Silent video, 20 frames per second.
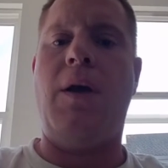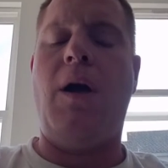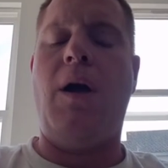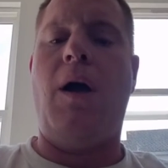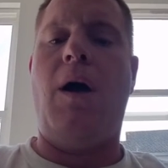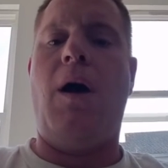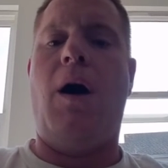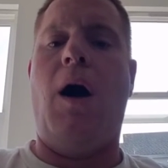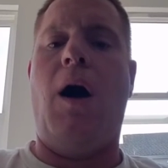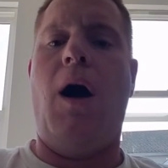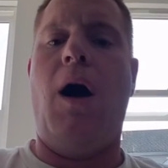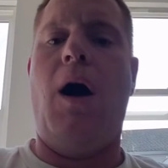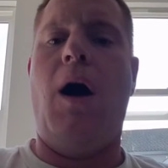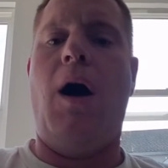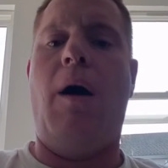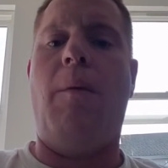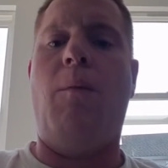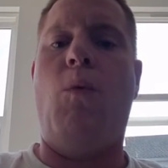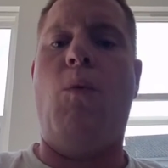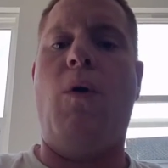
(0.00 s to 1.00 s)

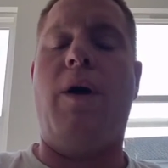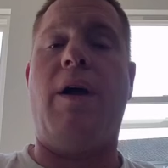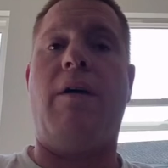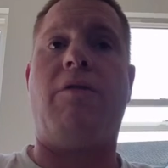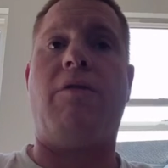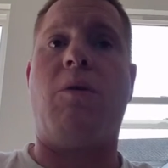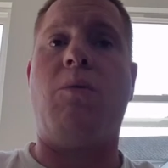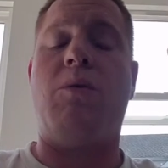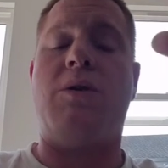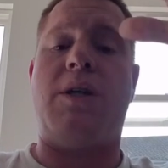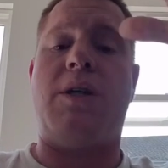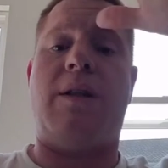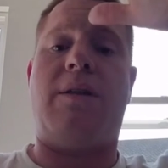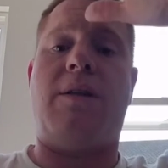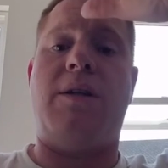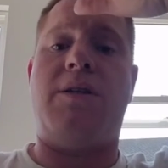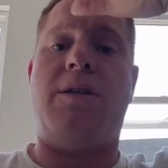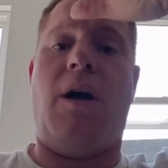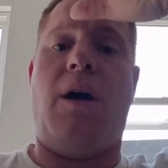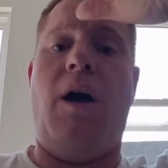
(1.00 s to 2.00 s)
Whatever was at the
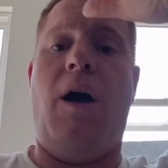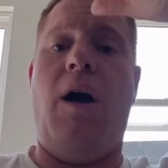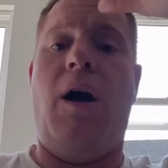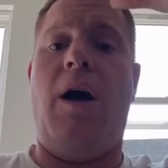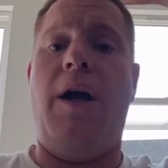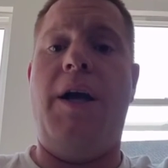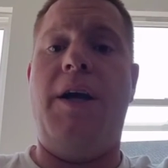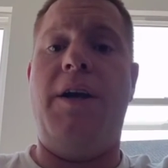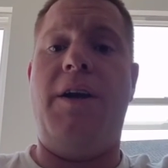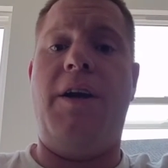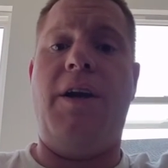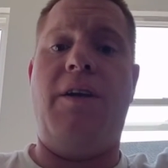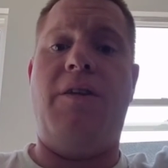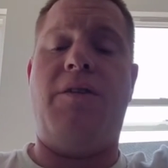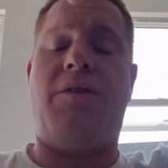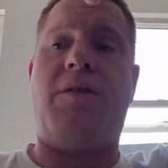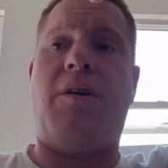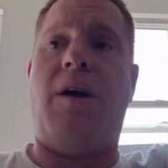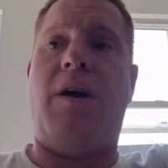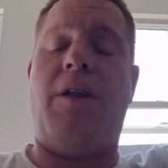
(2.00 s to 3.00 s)
in his
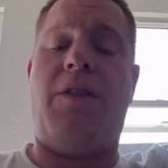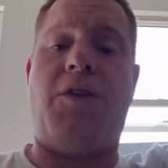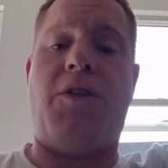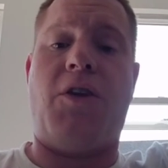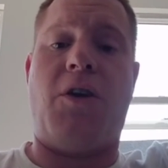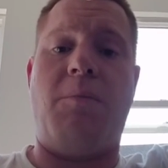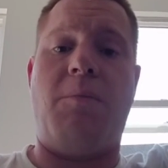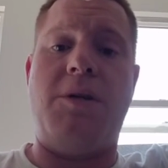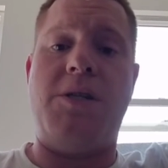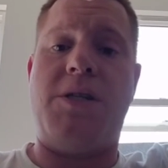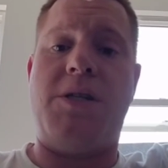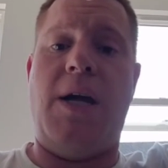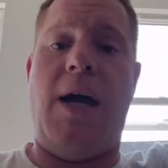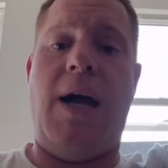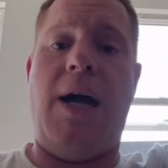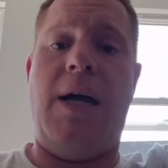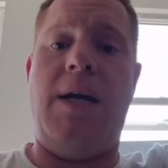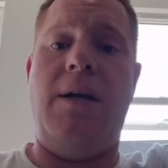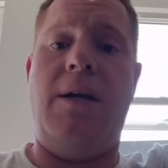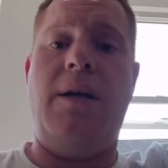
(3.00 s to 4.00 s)
thermostat,
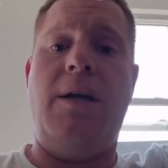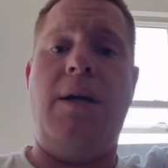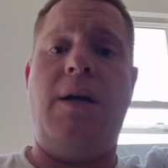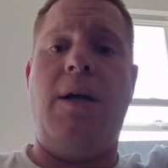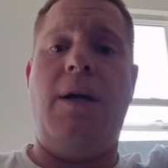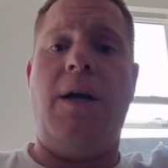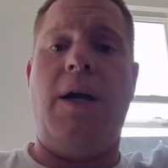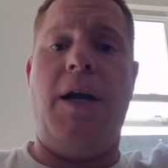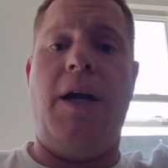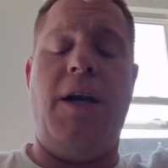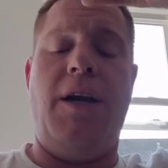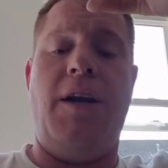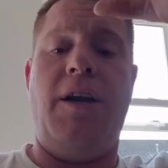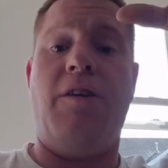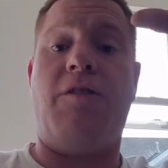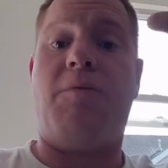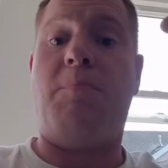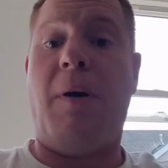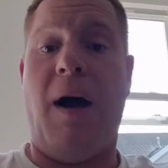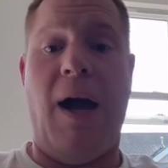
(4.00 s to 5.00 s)
in his
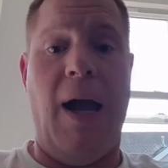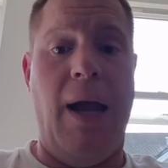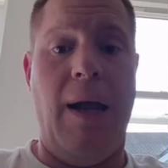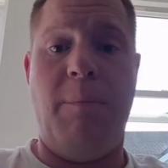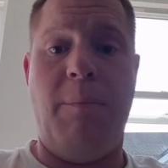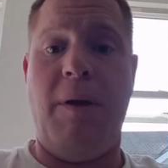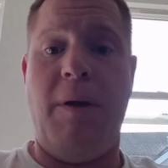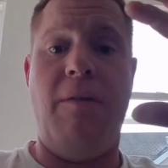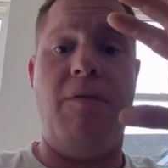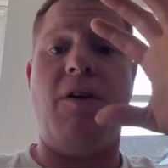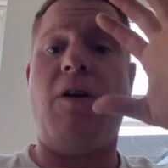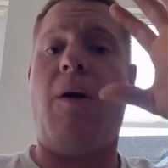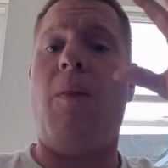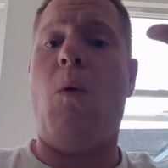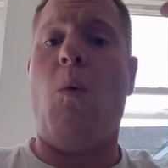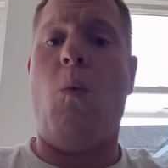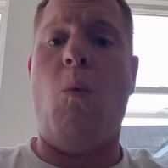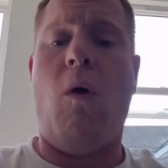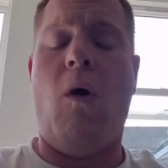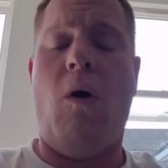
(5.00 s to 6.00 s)
pipe, even on the
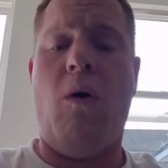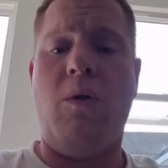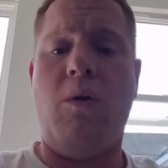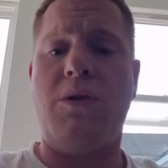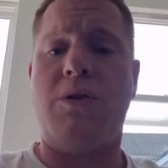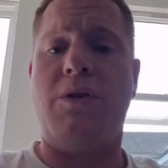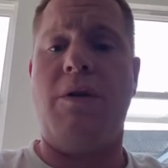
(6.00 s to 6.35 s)
walls of the